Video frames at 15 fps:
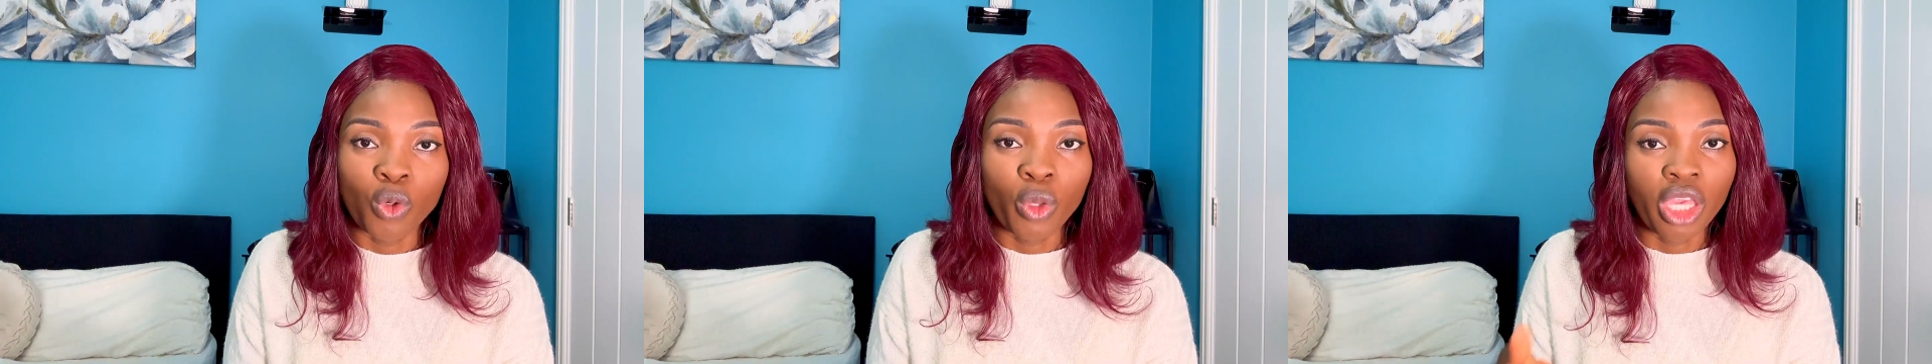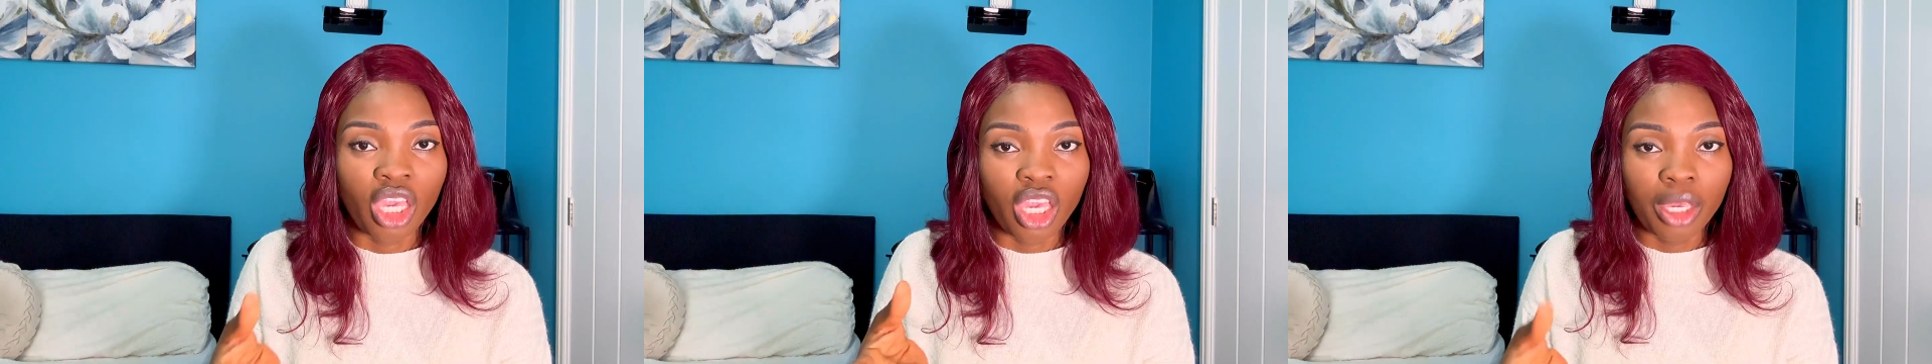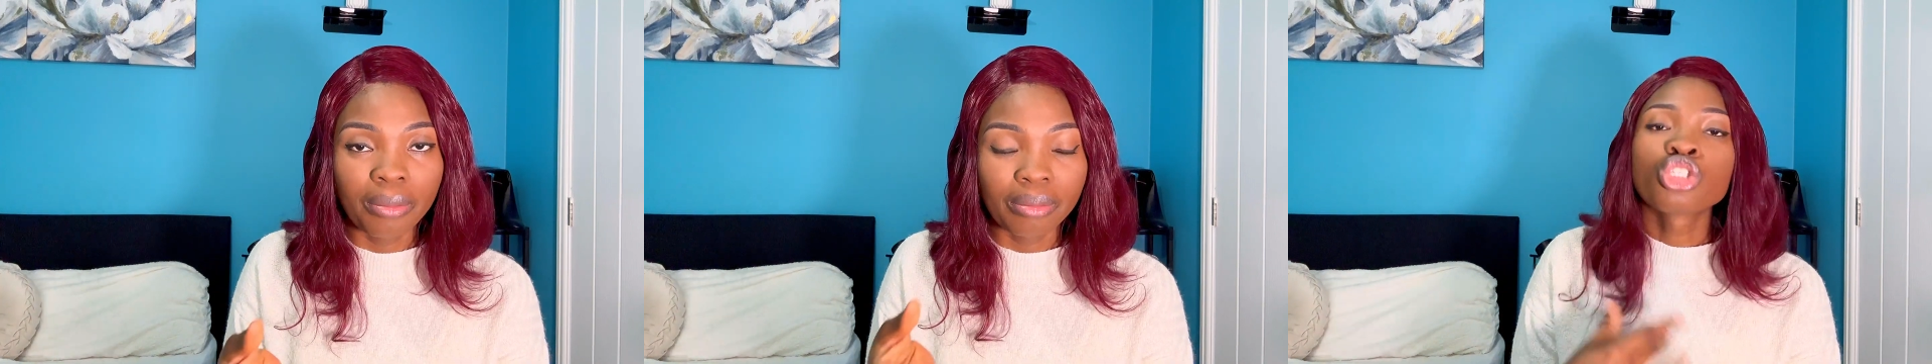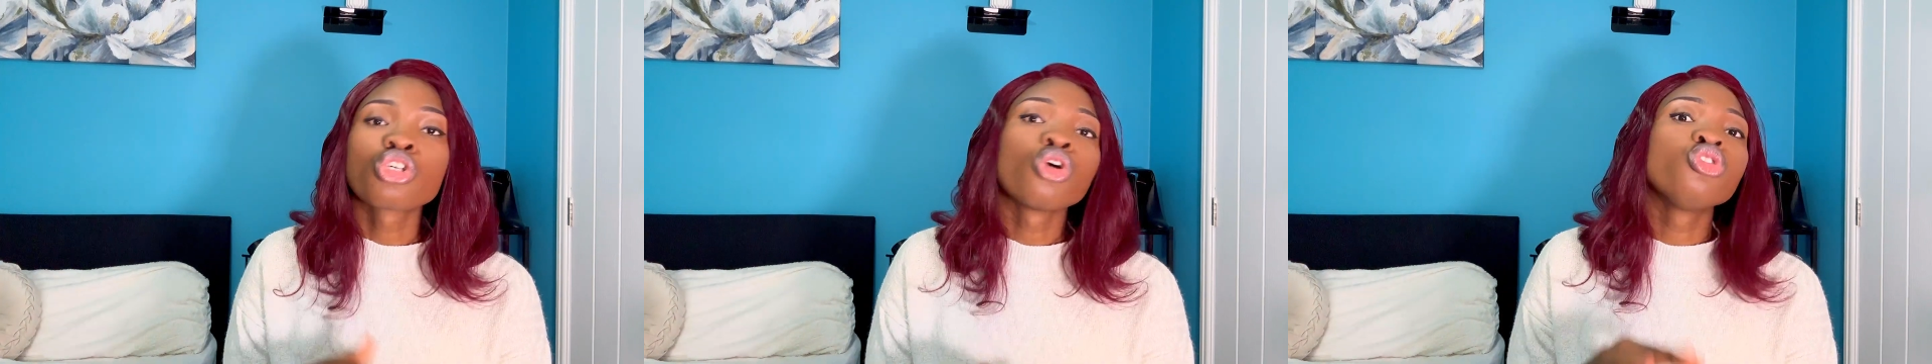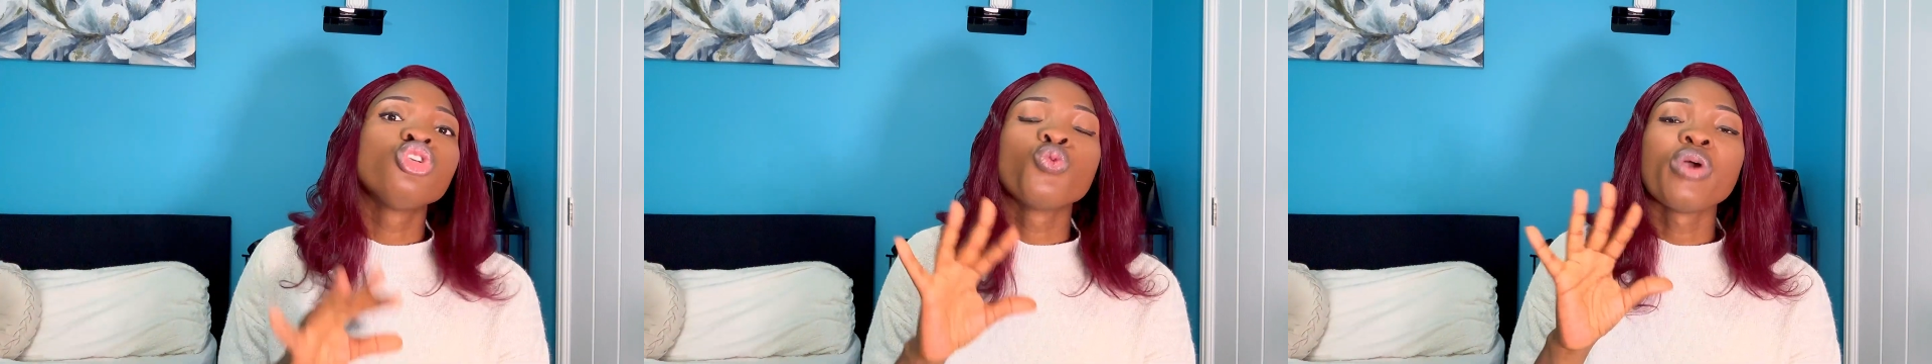Okay,
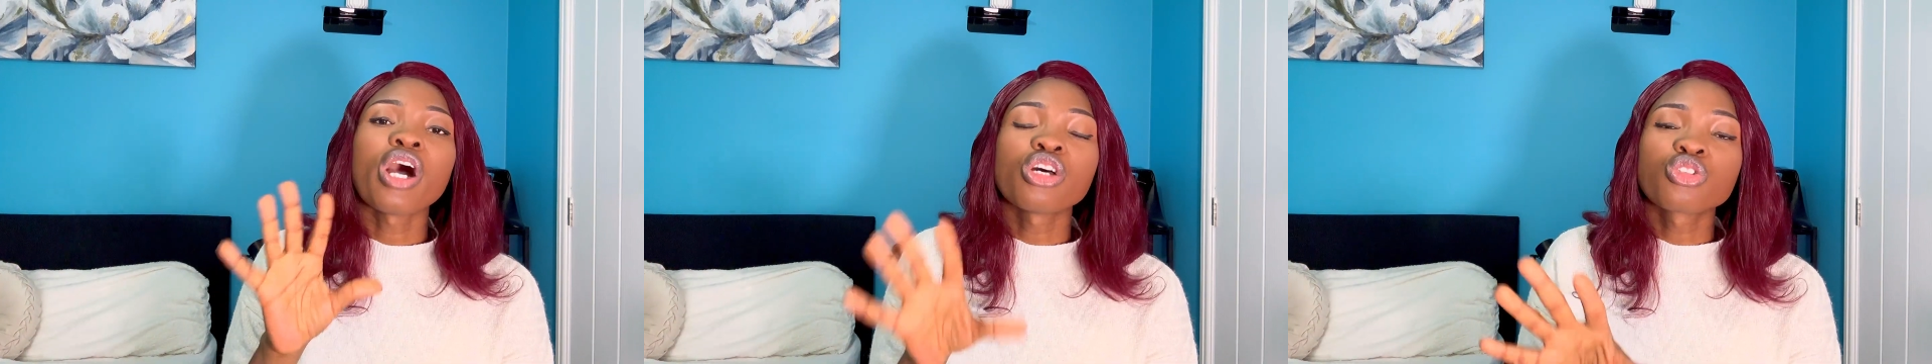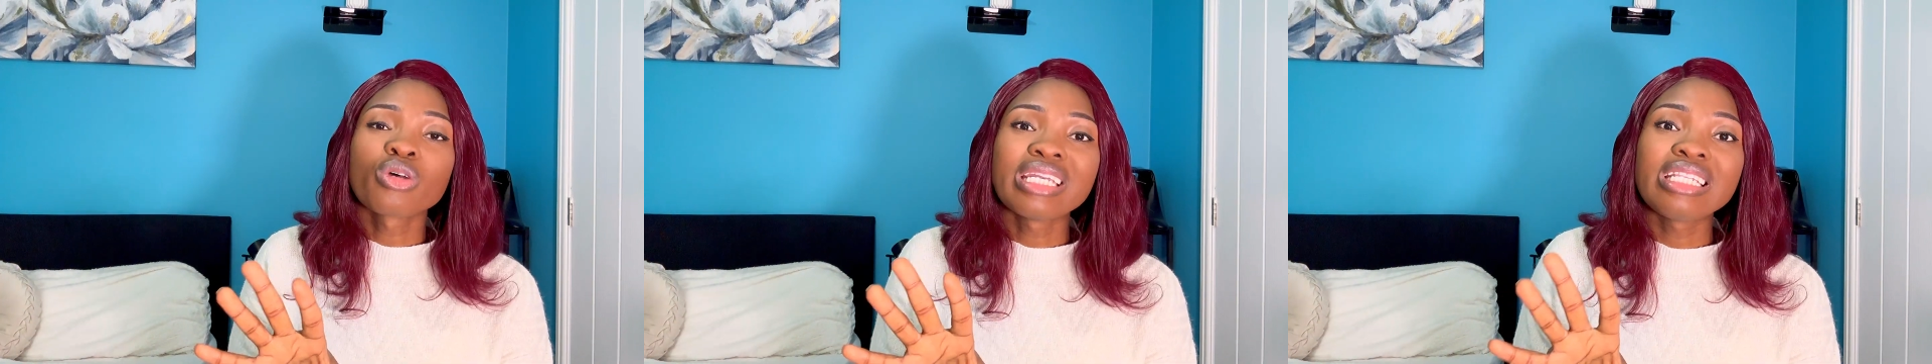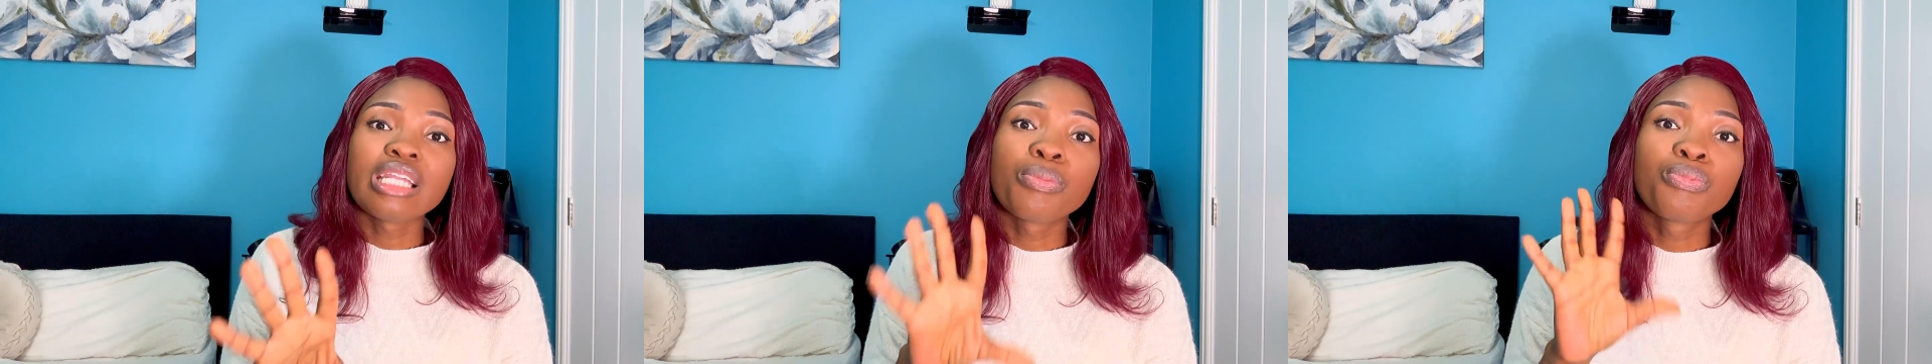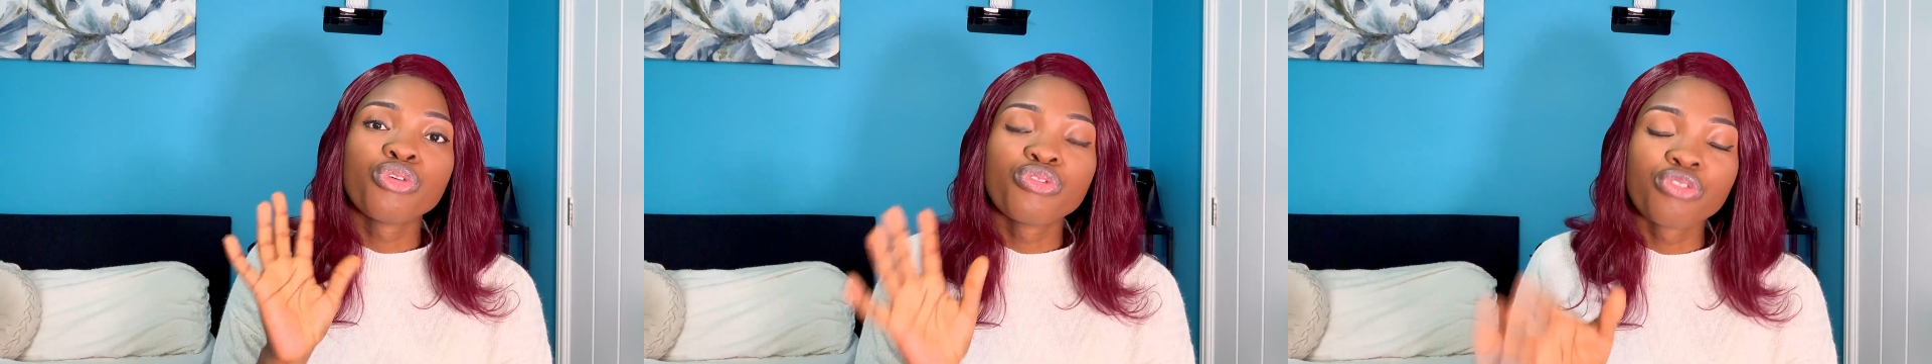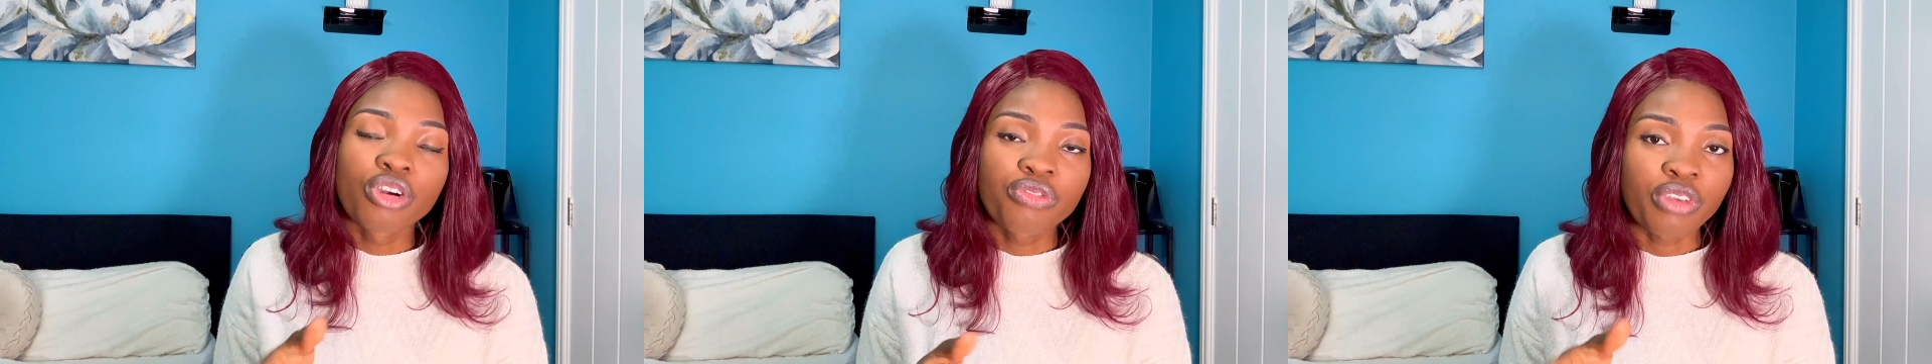so you will also need a
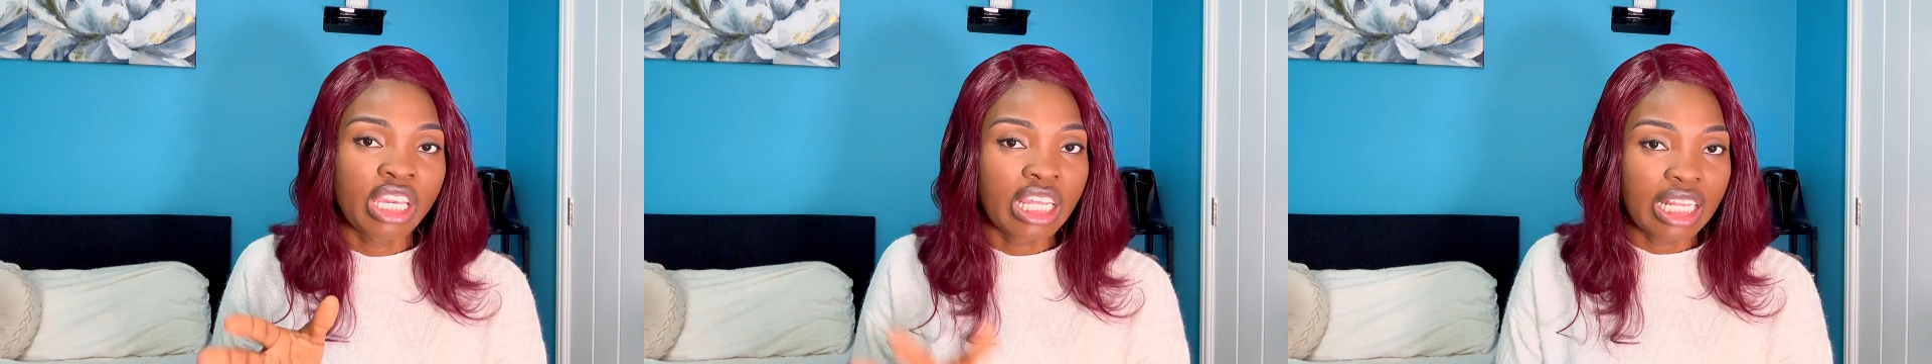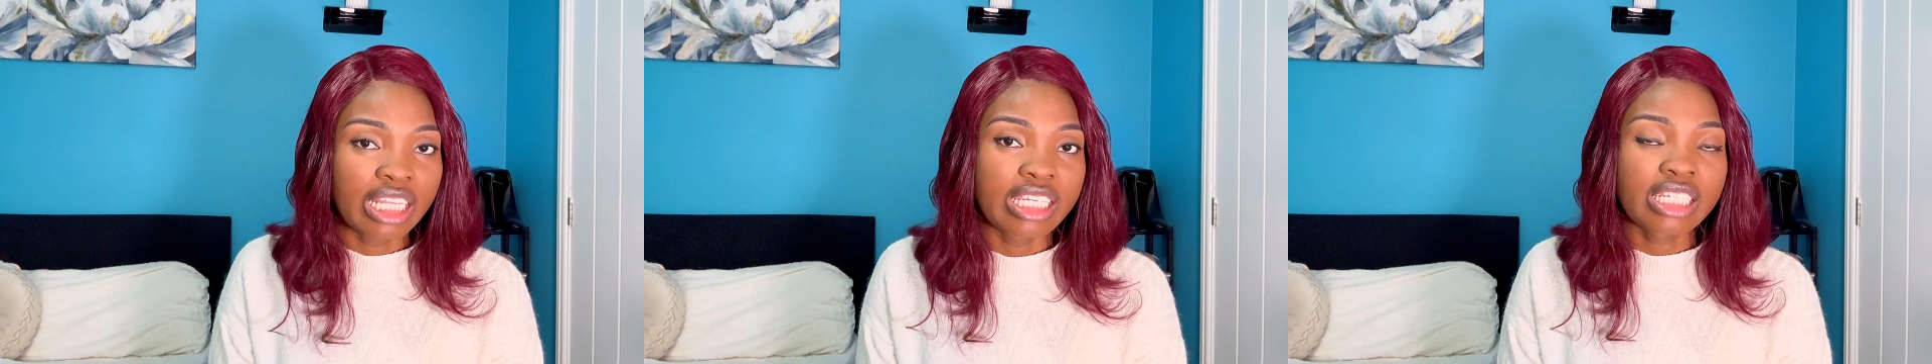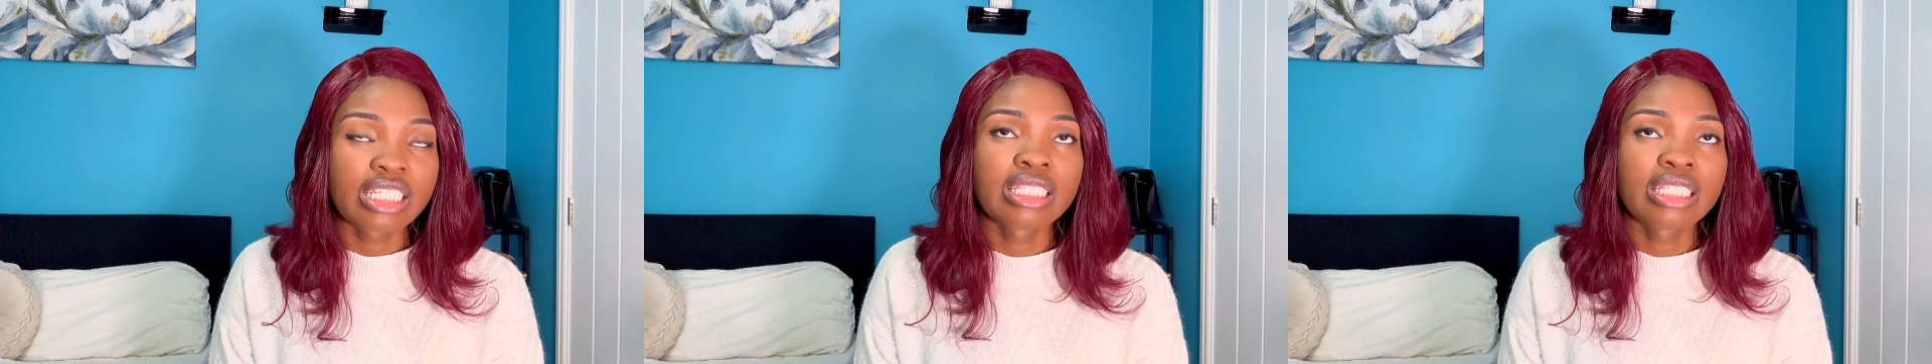proof of English.